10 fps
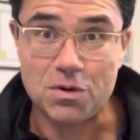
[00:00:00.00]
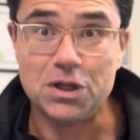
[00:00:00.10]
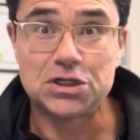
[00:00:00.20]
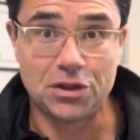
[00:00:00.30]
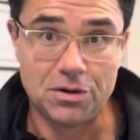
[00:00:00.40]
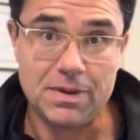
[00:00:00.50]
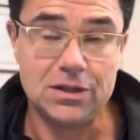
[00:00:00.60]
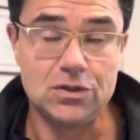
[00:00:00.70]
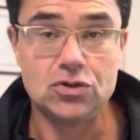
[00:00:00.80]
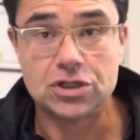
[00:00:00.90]
reach a little bit
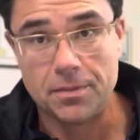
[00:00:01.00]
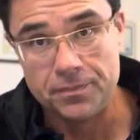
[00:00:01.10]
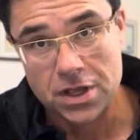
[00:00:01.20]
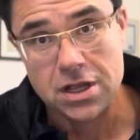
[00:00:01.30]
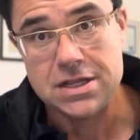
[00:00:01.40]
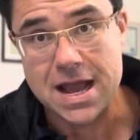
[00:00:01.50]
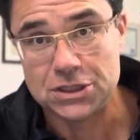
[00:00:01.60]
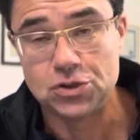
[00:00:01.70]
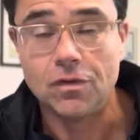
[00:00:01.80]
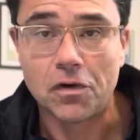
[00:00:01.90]
and do some
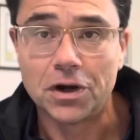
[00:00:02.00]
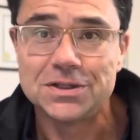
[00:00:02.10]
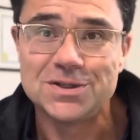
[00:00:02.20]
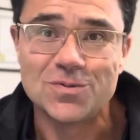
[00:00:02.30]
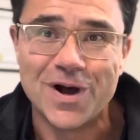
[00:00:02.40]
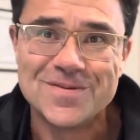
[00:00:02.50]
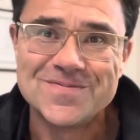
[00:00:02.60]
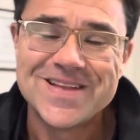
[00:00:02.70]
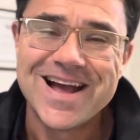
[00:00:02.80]
national verdicts as well.